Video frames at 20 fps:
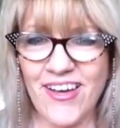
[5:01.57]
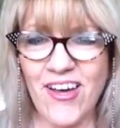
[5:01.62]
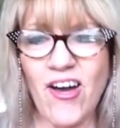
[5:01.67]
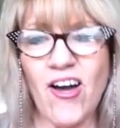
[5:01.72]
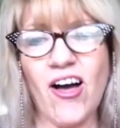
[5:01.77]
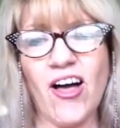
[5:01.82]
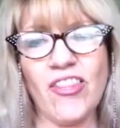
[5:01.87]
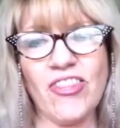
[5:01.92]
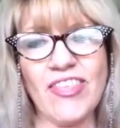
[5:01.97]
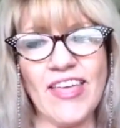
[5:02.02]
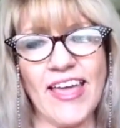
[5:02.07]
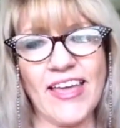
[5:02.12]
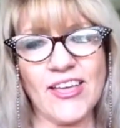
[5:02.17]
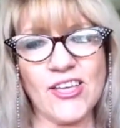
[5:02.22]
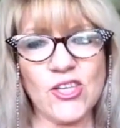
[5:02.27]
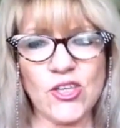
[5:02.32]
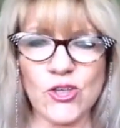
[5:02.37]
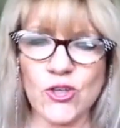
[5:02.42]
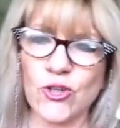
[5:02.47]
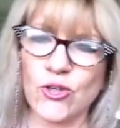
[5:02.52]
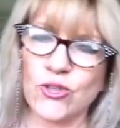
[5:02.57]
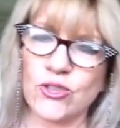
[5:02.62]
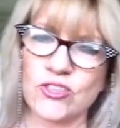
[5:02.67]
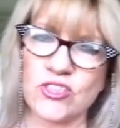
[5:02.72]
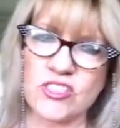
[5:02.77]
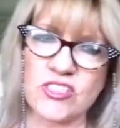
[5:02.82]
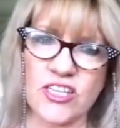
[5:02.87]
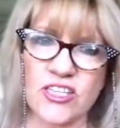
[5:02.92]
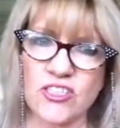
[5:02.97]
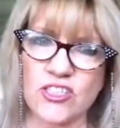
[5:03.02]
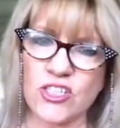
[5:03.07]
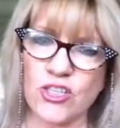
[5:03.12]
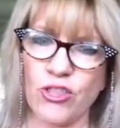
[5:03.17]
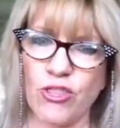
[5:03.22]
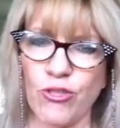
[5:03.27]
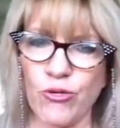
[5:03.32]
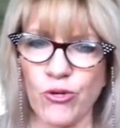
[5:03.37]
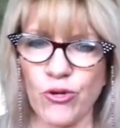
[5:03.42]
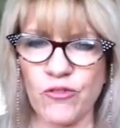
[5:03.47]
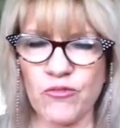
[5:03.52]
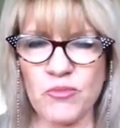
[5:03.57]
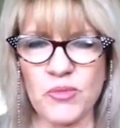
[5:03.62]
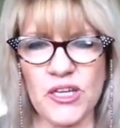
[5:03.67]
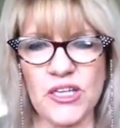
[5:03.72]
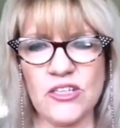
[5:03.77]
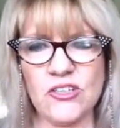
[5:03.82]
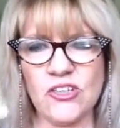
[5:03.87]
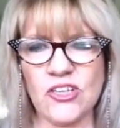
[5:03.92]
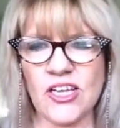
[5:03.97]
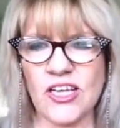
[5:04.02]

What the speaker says: Oh, thank you. She's saying she thought of me in